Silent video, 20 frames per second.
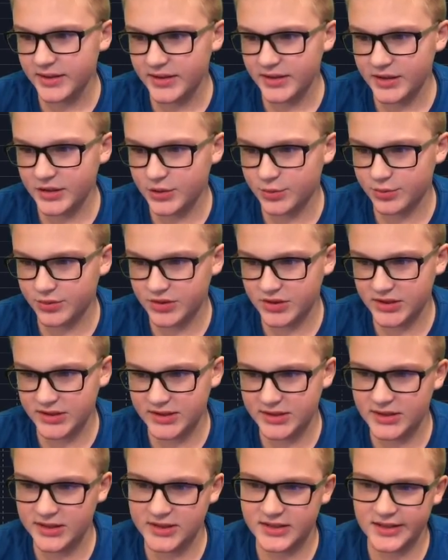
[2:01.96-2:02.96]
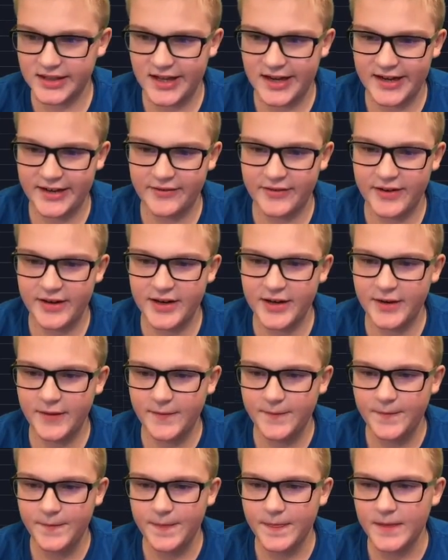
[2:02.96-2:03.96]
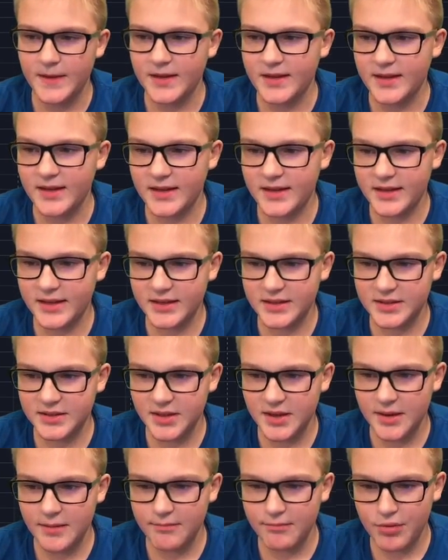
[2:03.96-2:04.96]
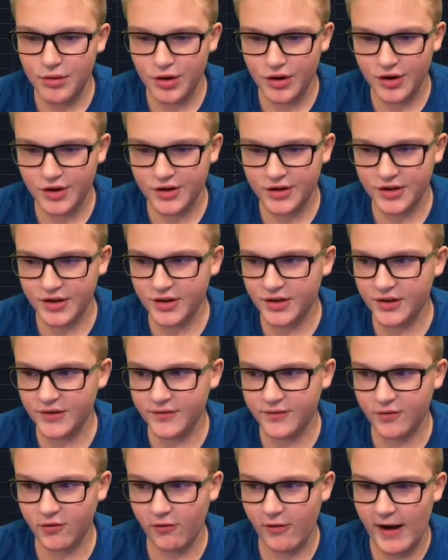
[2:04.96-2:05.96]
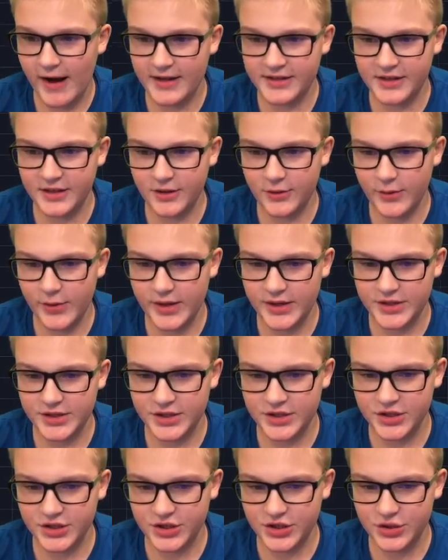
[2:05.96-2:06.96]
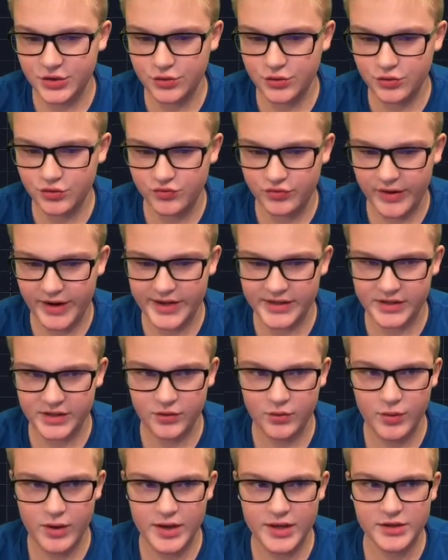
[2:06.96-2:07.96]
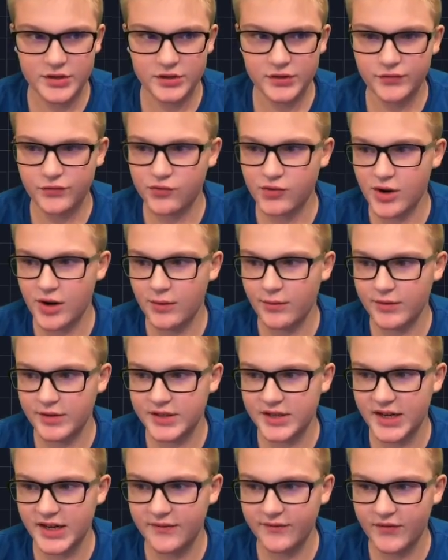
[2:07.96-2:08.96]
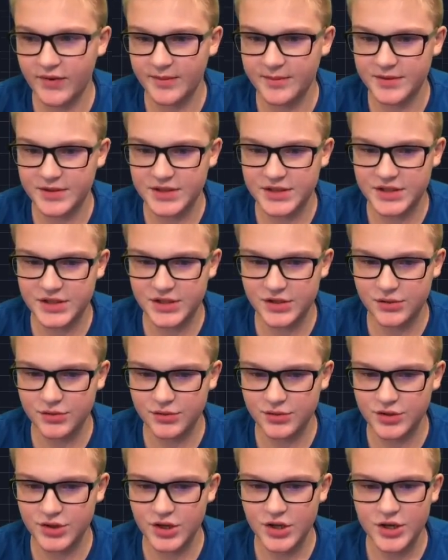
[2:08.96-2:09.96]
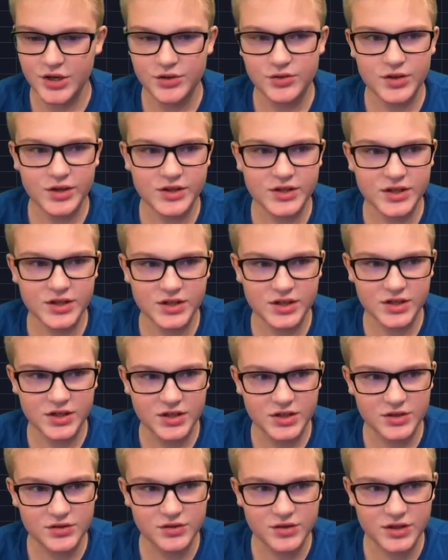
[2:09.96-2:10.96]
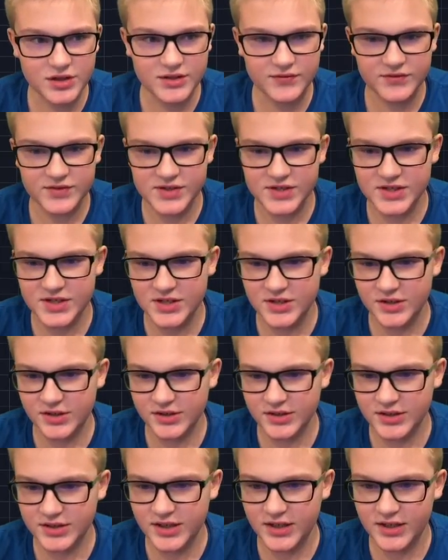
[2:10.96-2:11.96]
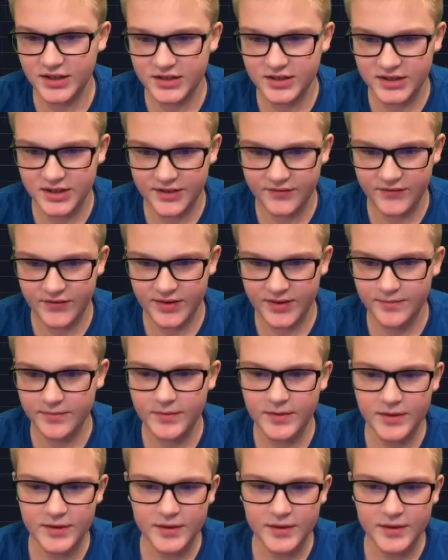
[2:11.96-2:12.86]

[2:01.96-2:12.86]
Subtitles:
this resistance line right here, is part of a rising wedge. It's a huge rising wedge on the 4-hourly time frame. It's huge. I think you can even see it on the daily time frame.